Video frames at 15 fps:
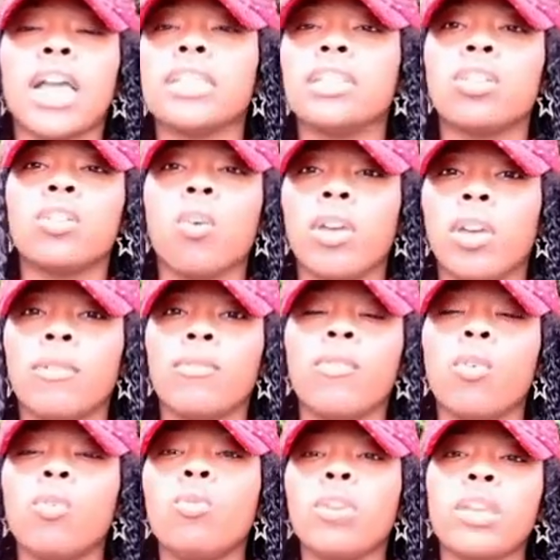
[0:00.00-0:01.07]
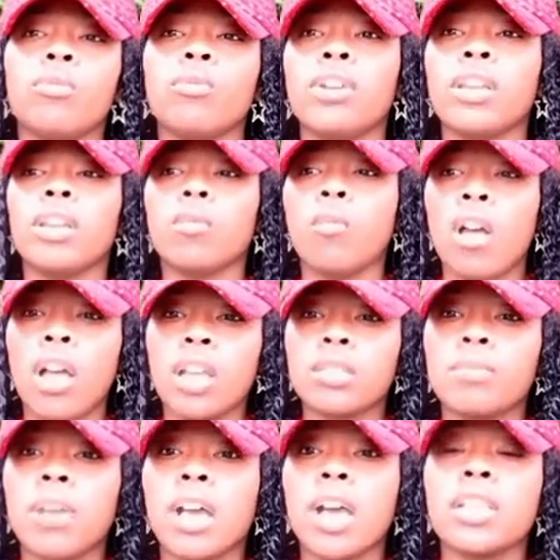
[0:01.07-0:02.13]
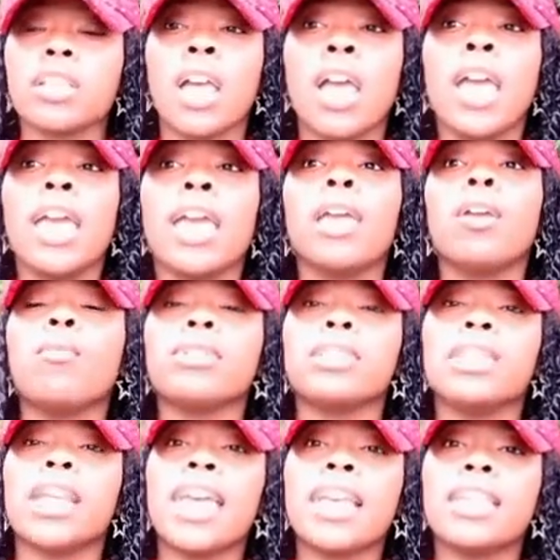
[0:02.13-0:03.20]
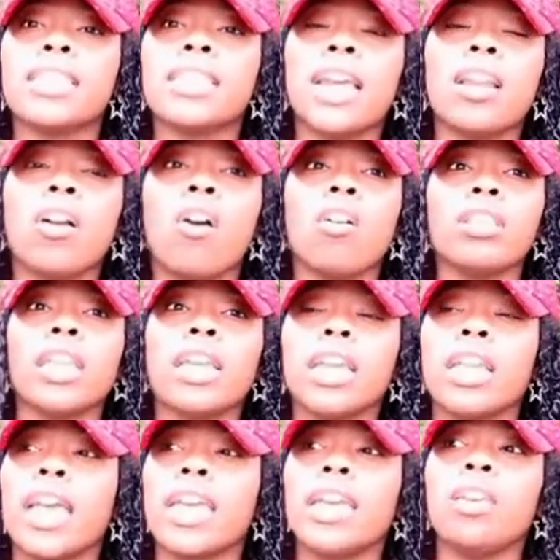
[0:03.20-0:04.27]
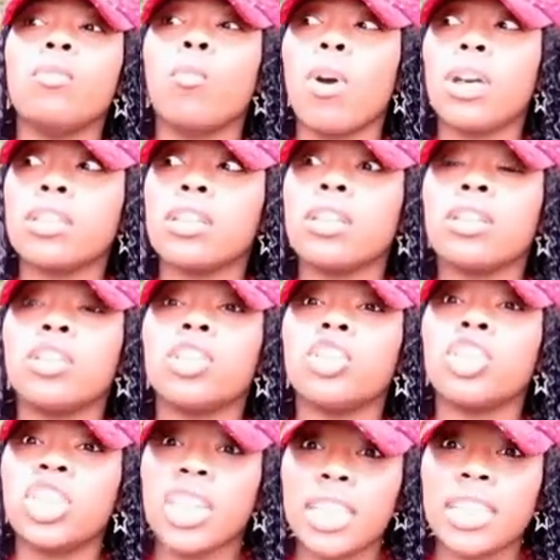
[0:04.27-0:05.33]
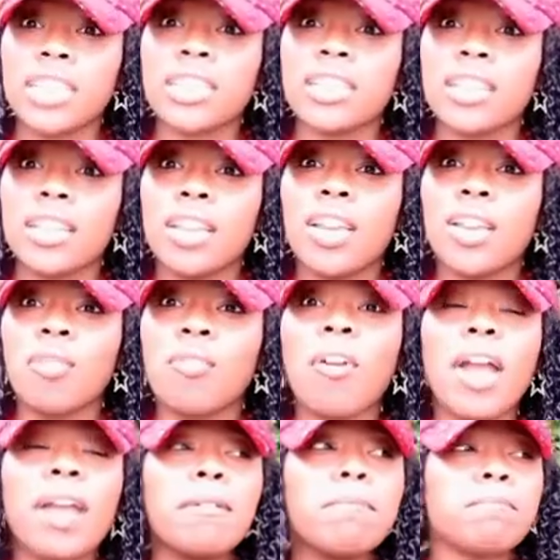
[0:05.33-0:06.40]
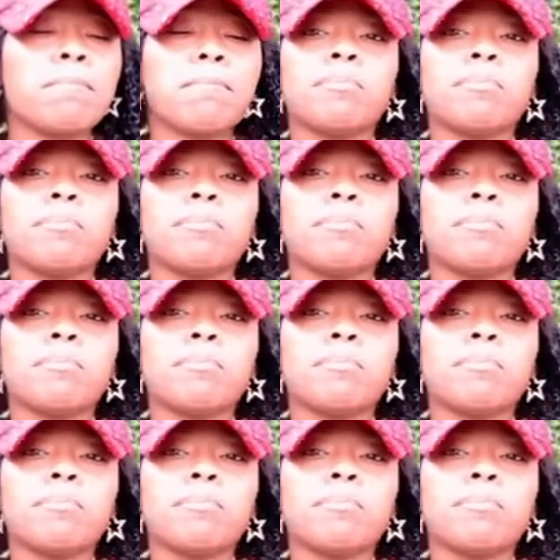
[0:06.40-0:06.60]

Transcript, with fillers: got to know him he really was because he was dead set on thinking that he wasn't right.